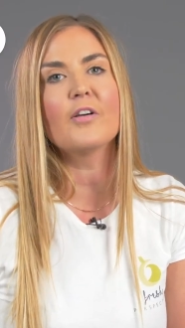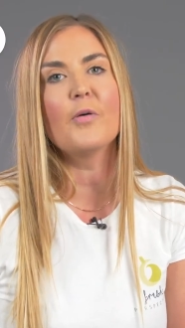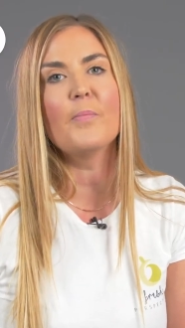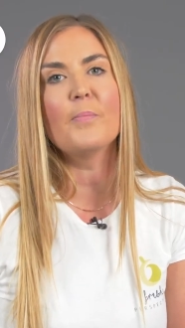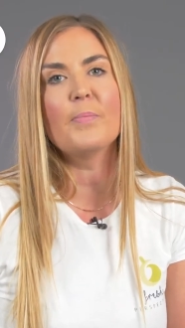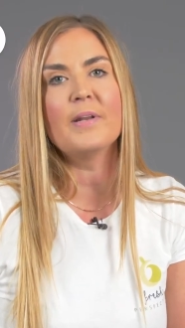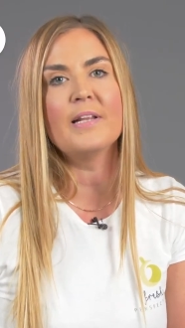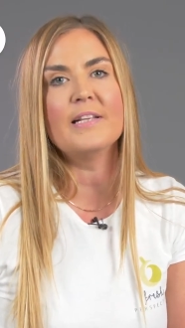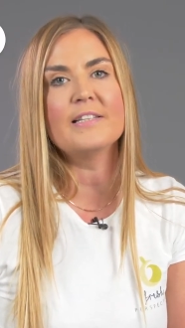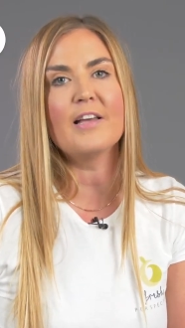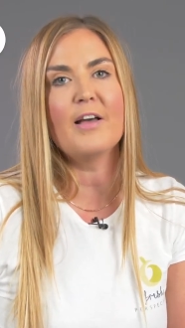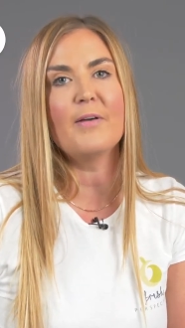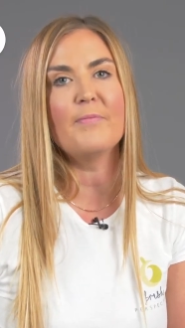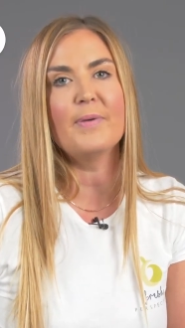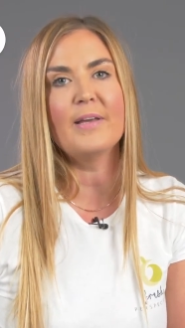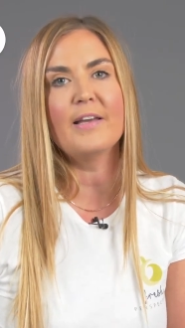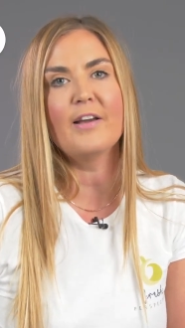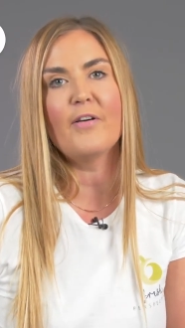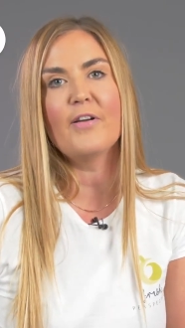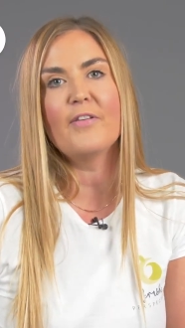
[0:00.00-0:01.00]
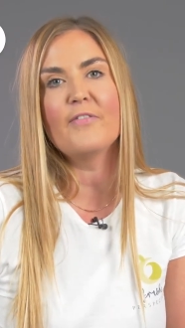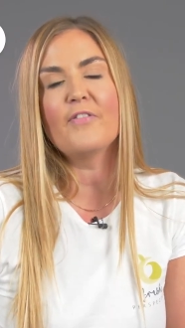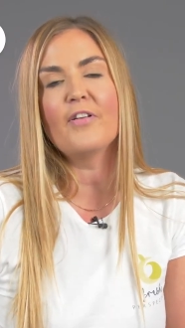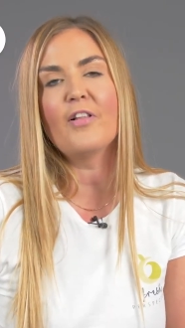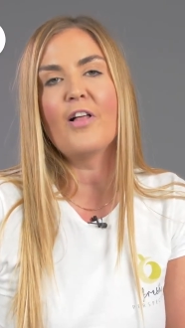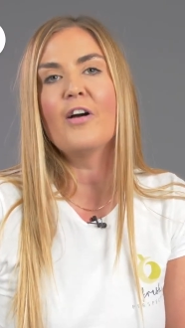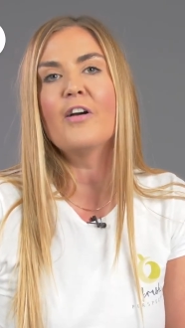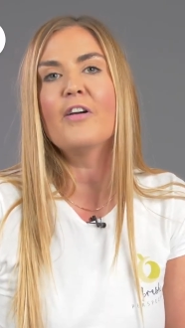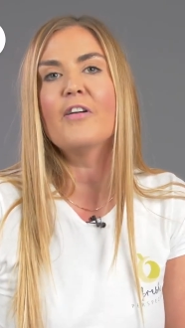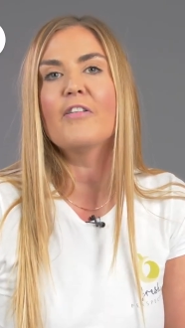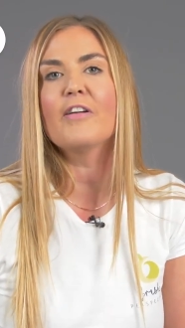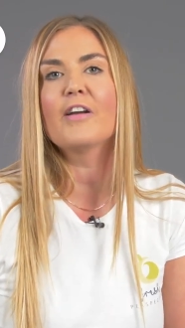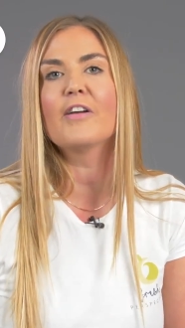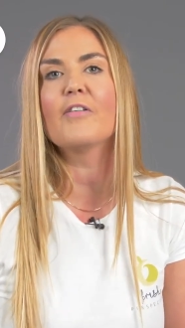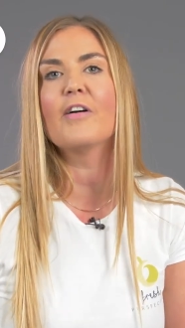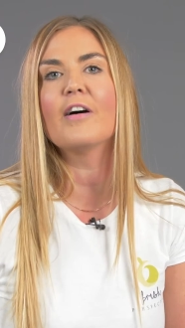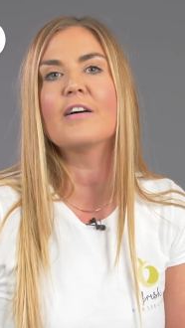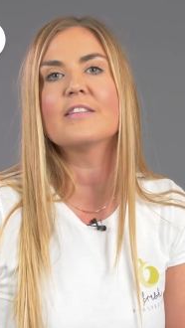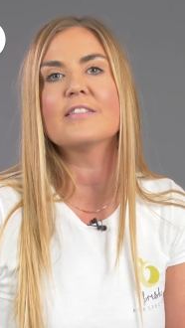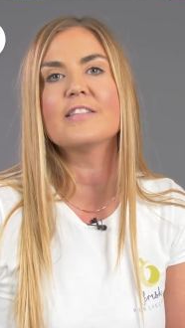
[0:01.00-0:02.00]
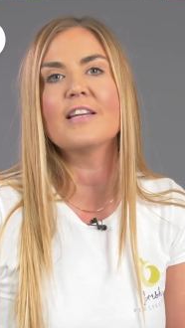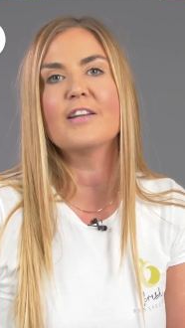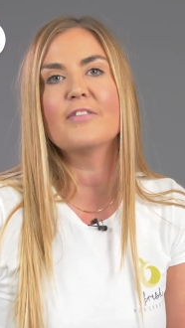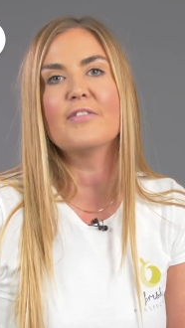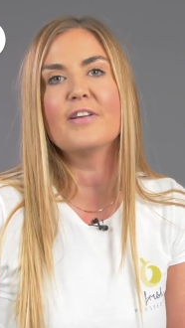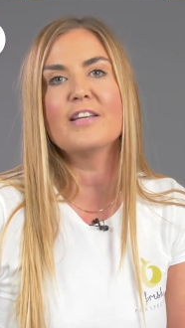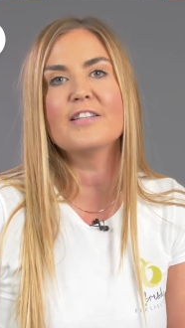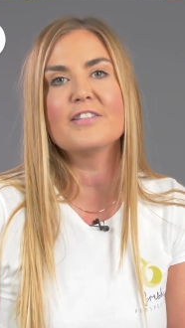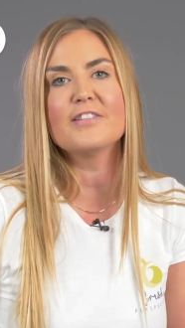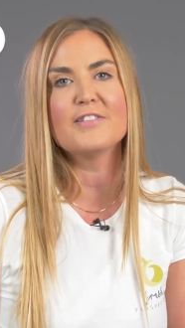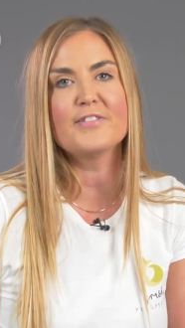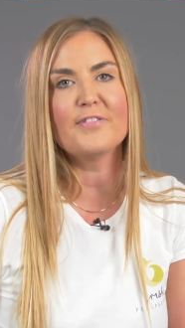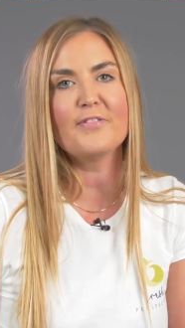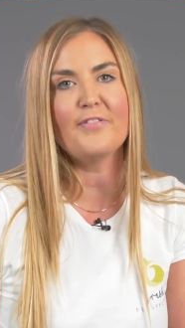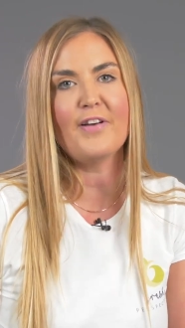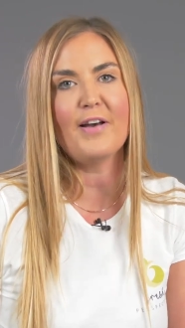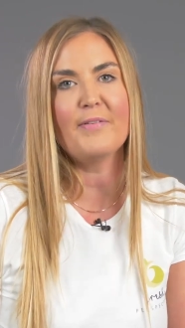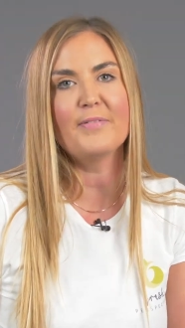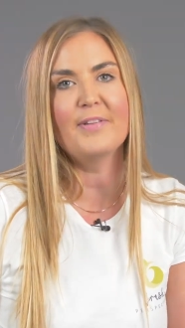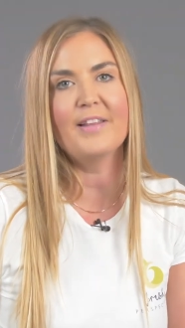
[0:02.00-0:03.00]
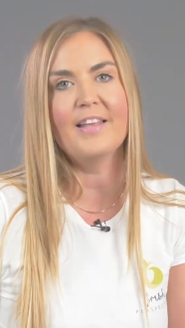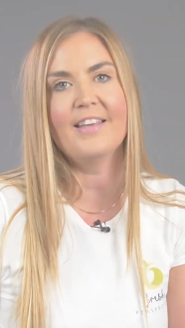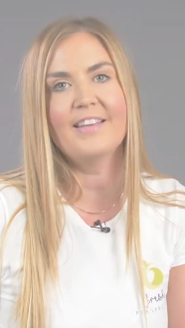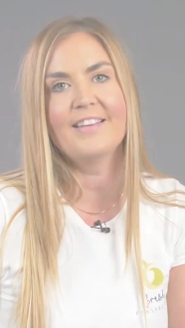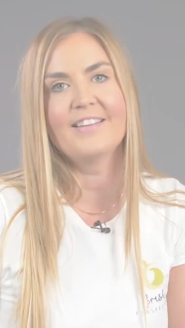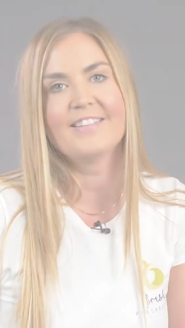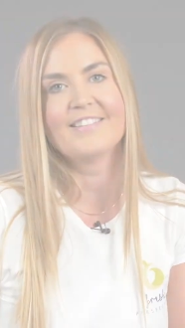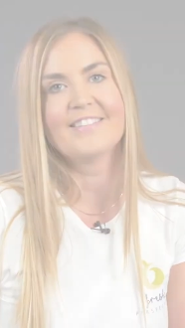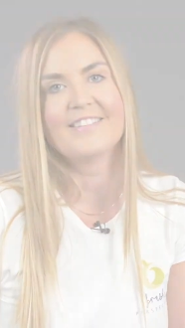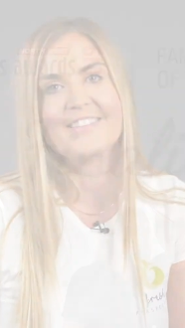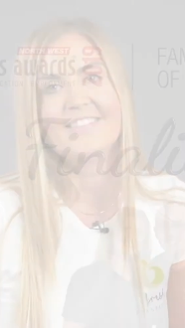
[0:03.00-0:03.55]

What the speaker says: companies that have been going for longer across generations of family.